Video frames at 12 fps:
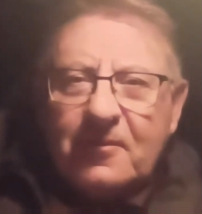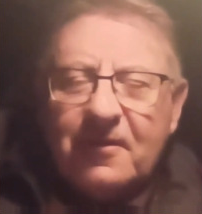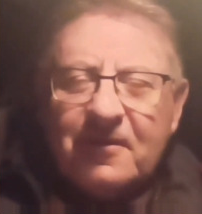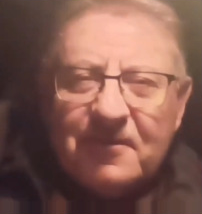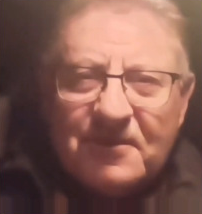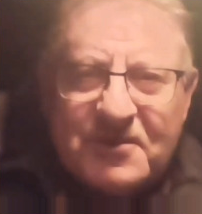
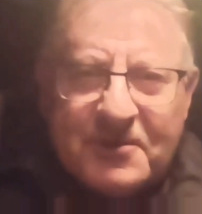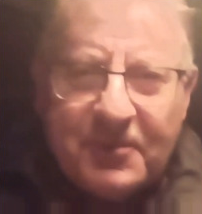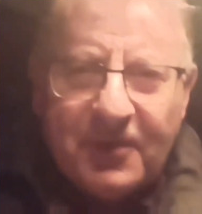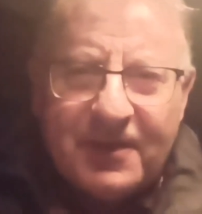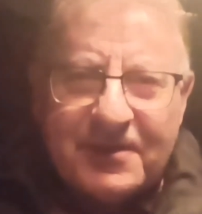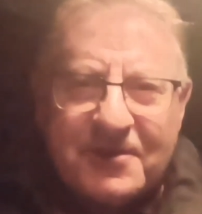Well, a
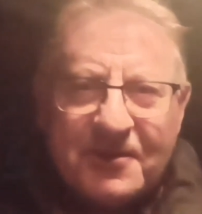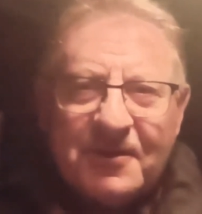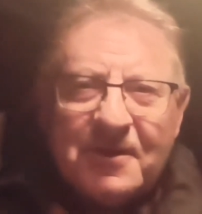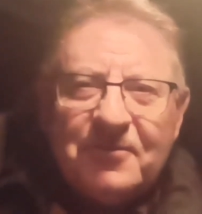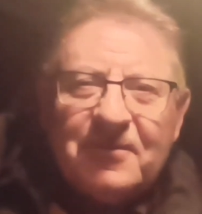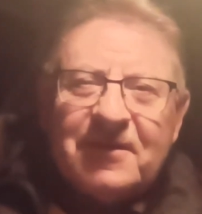surprise
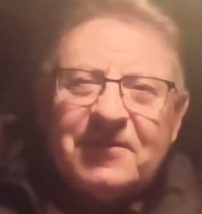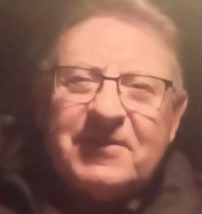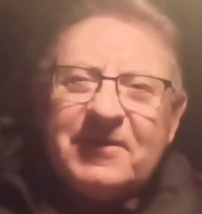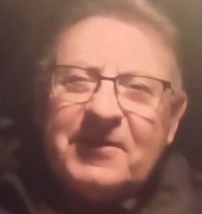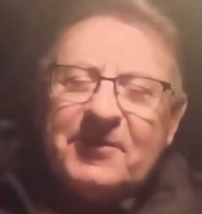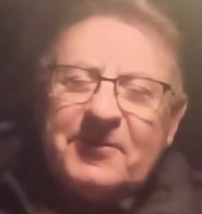good evening
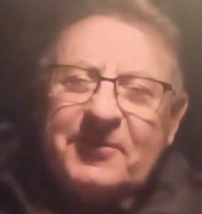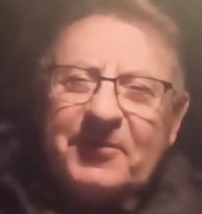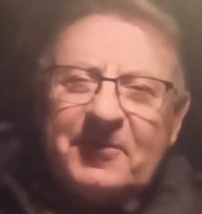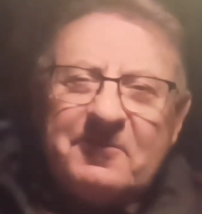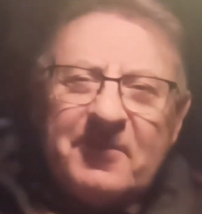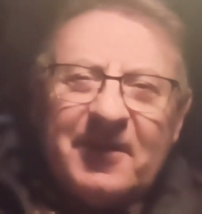to you
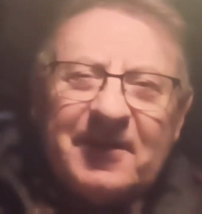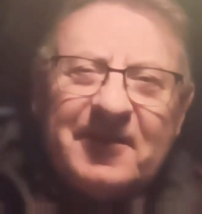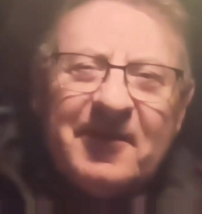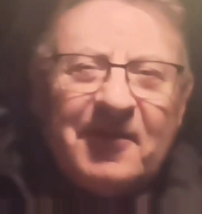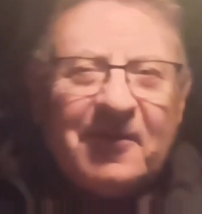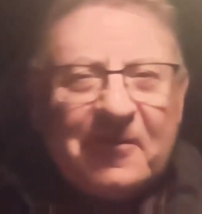from my
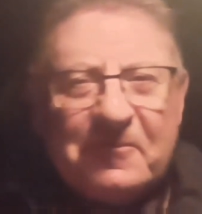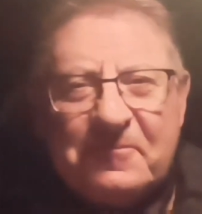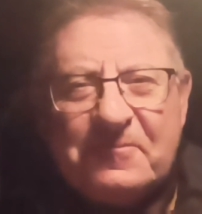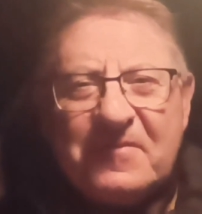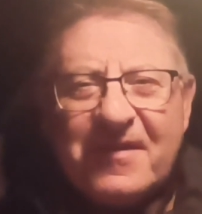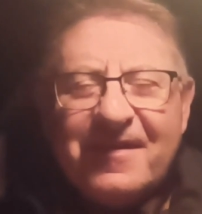car.
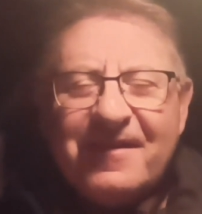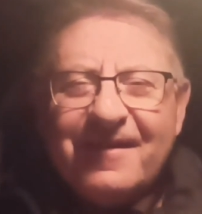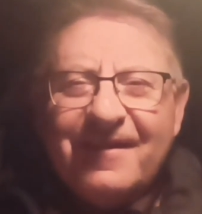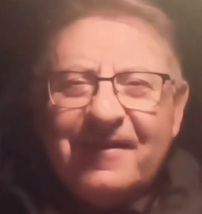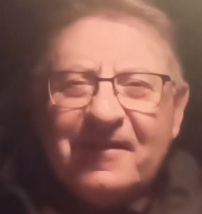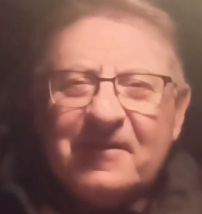
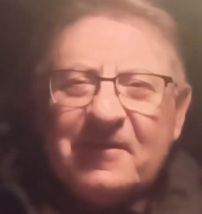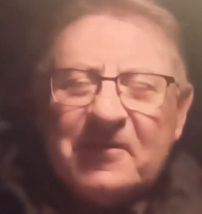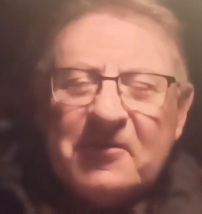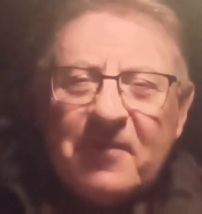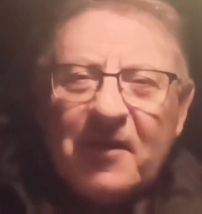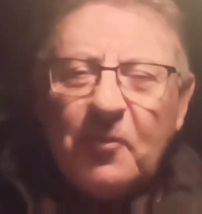
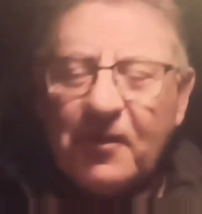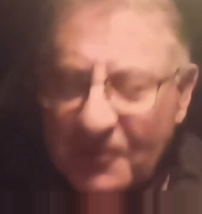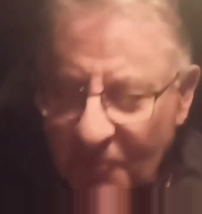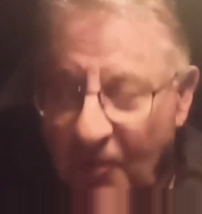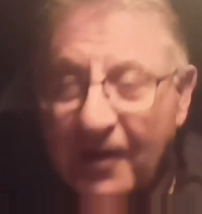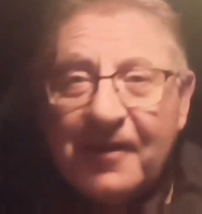You may
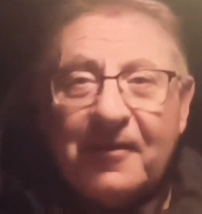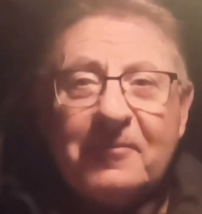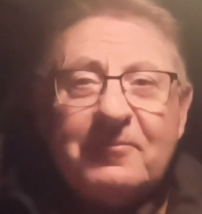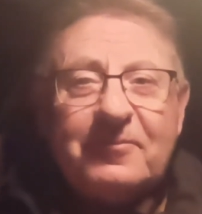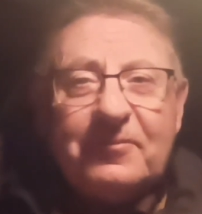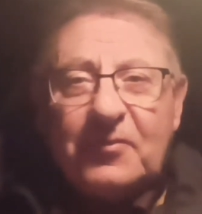wonder why
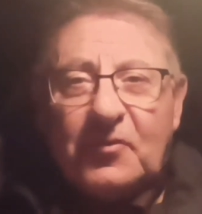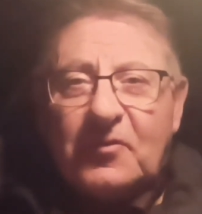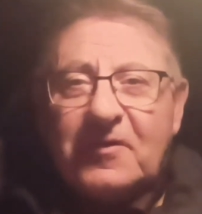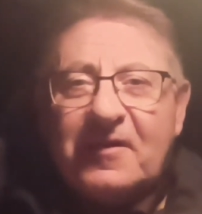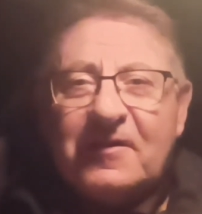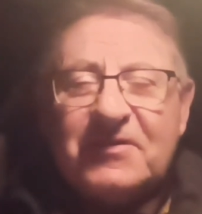I'm
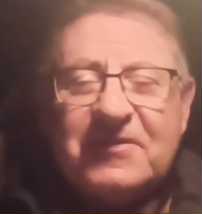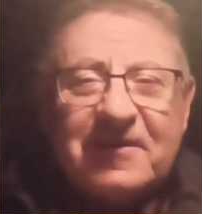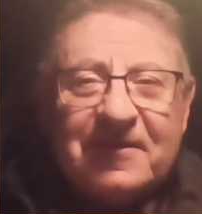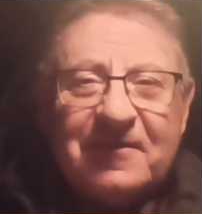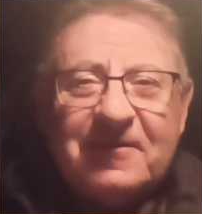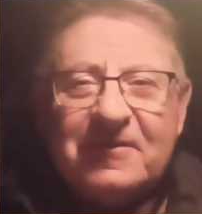
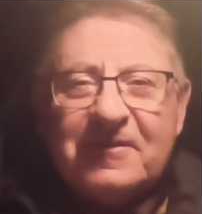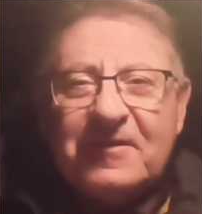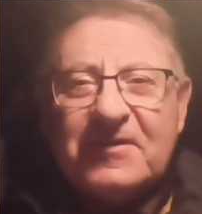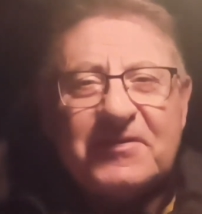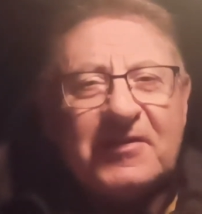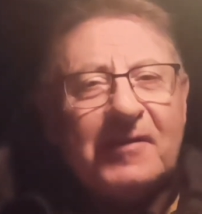broadcasting uh,
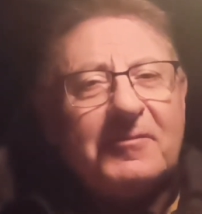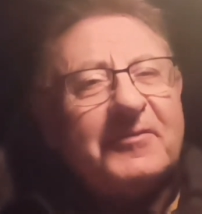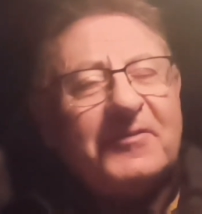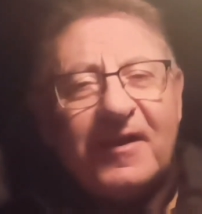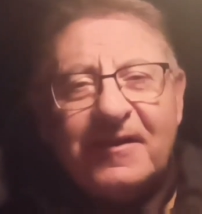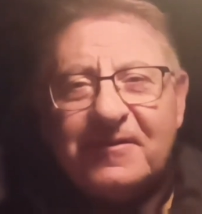at this time
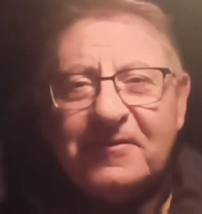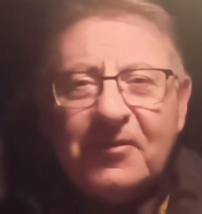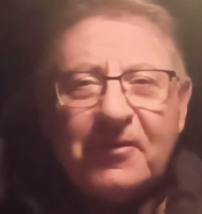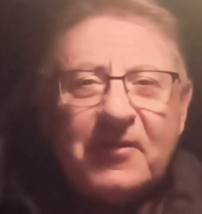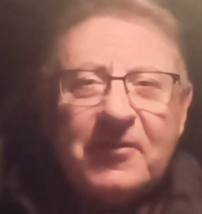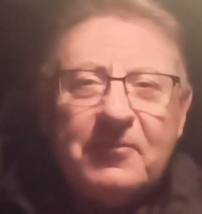of night and
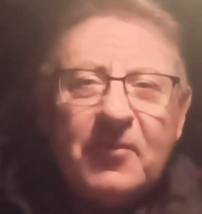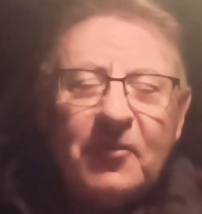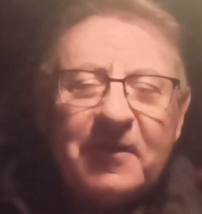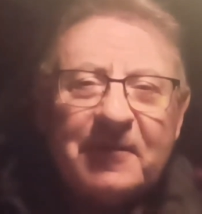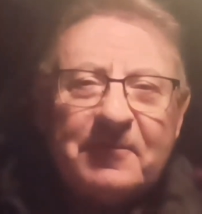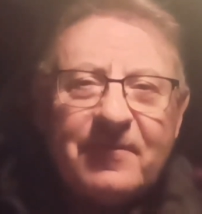not in the
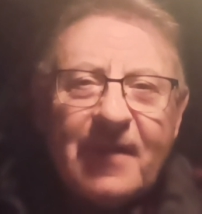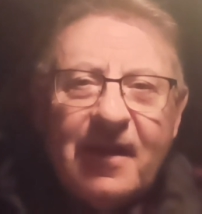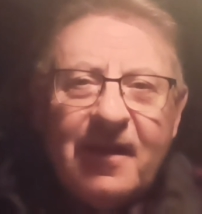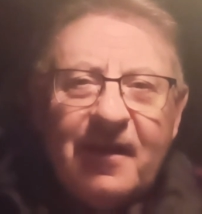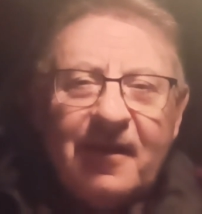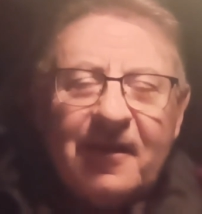morning.
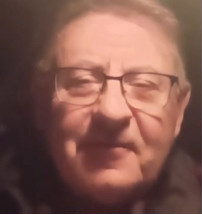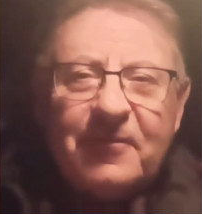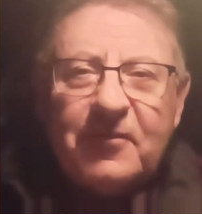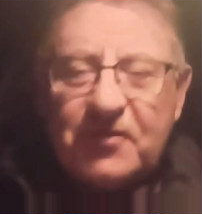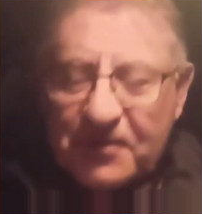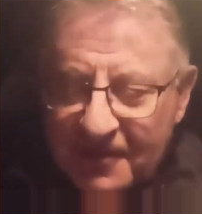
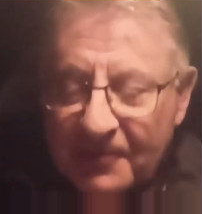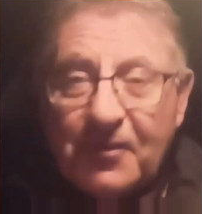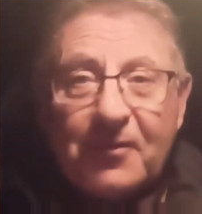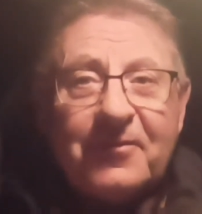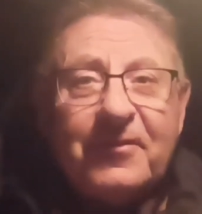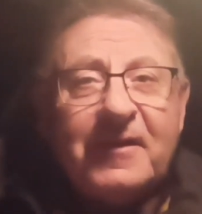Unfortunately, I'm
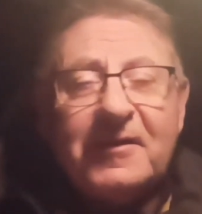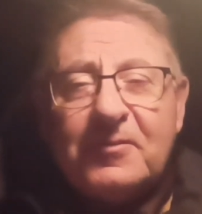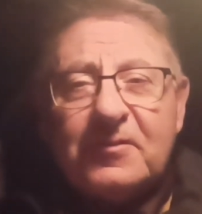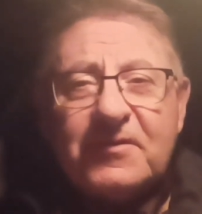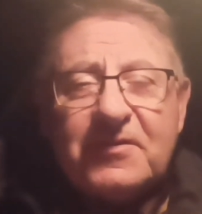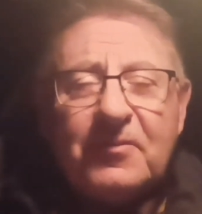not
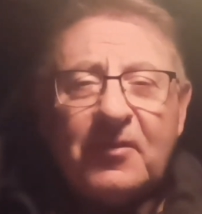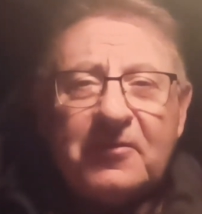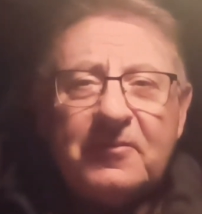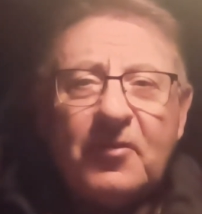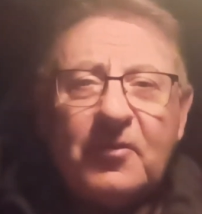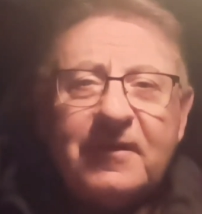available
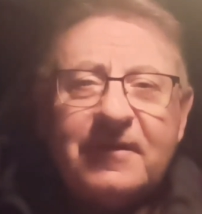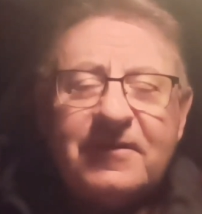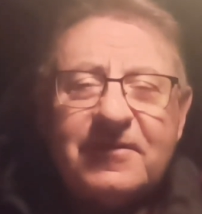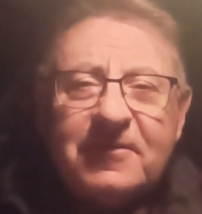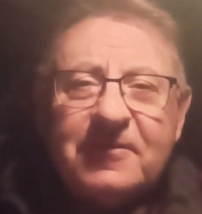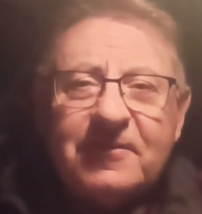tomorrow morning
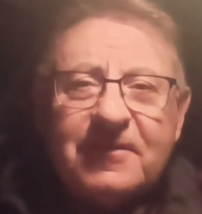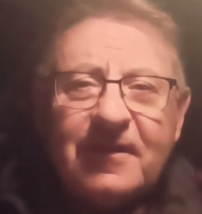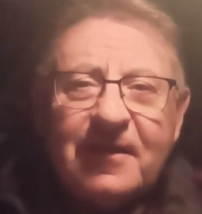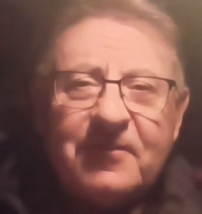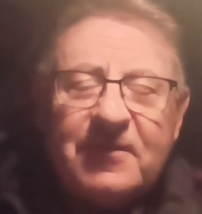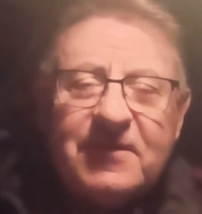to, to
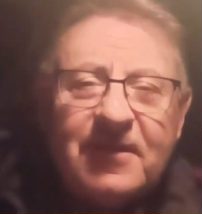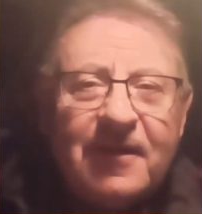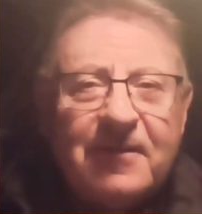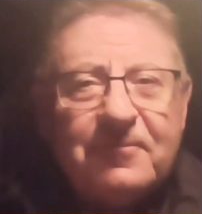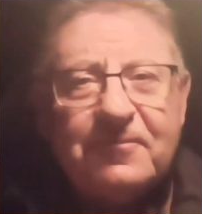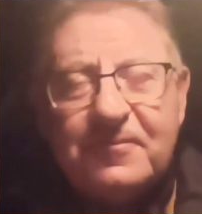have the
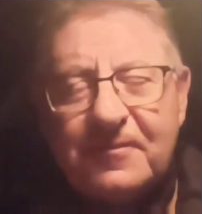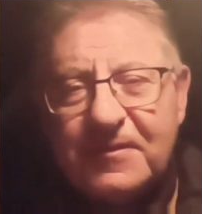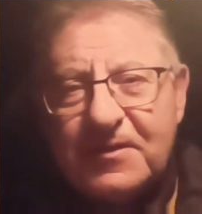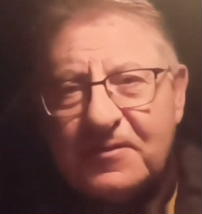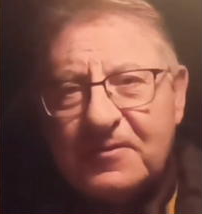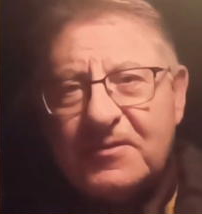time
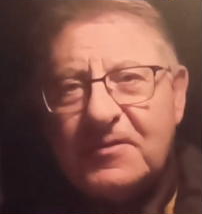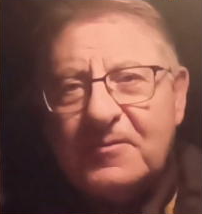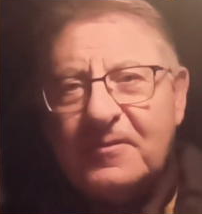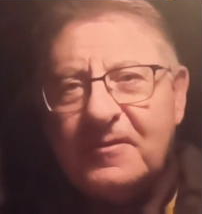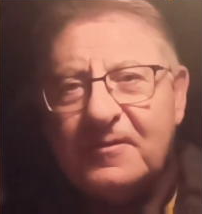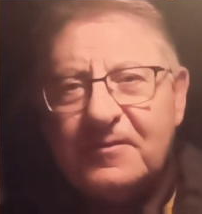to,
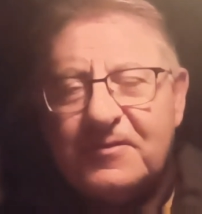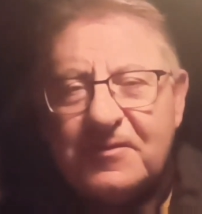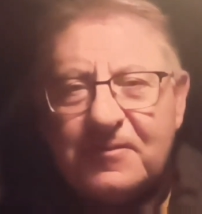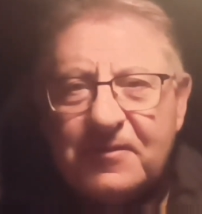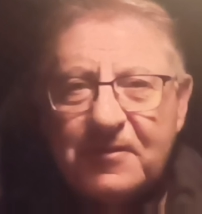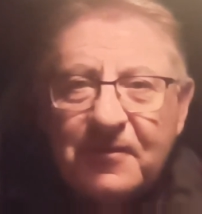to, uh,
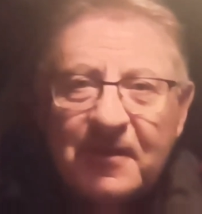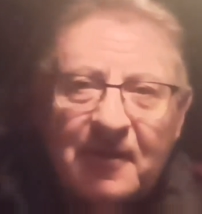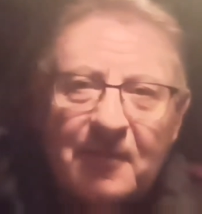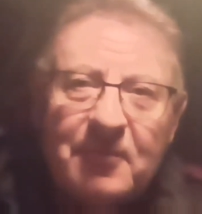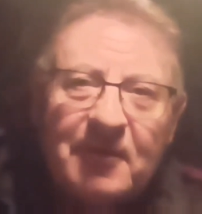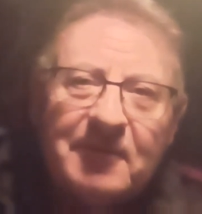to do
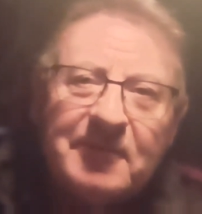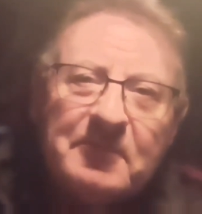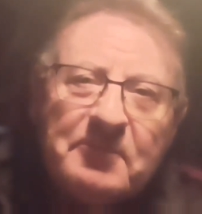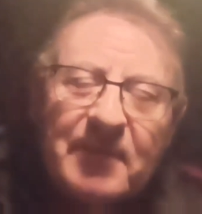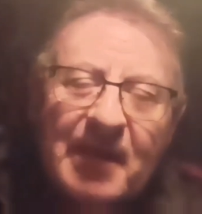the upload.